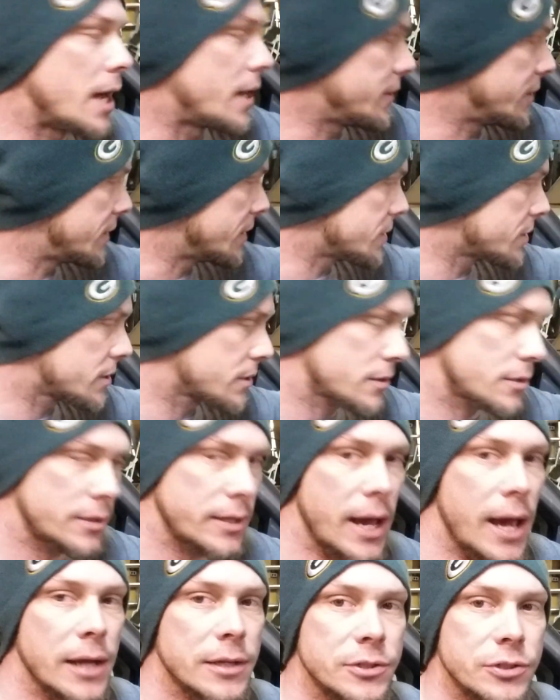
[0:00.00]
on this
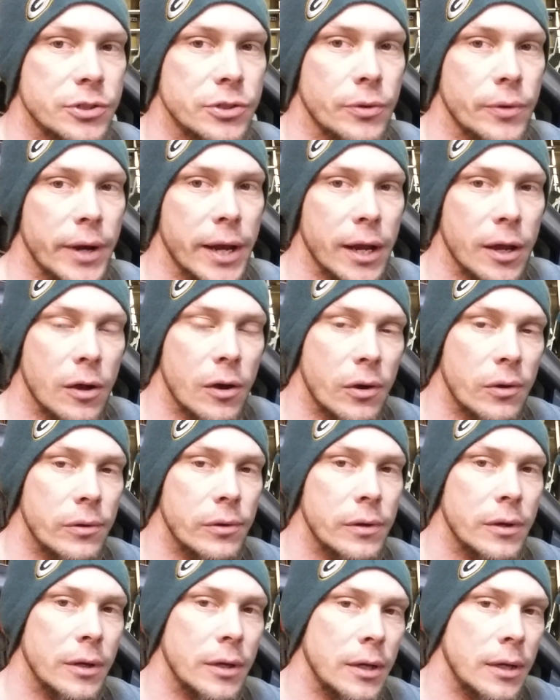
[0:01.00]
Dodge
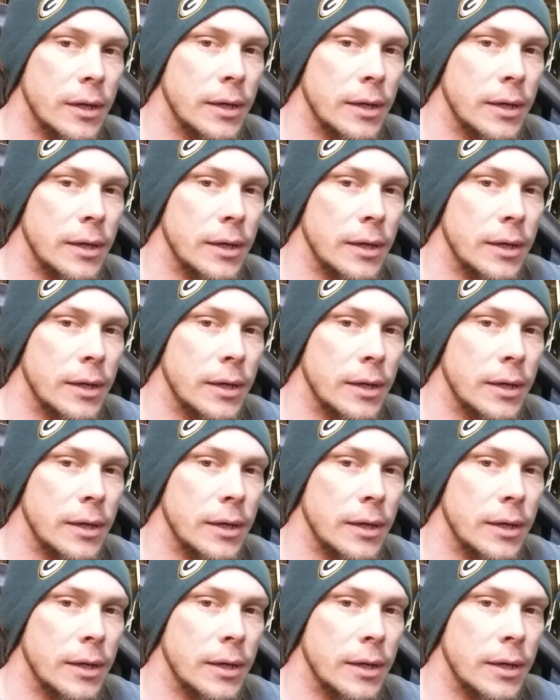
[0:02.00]
Durango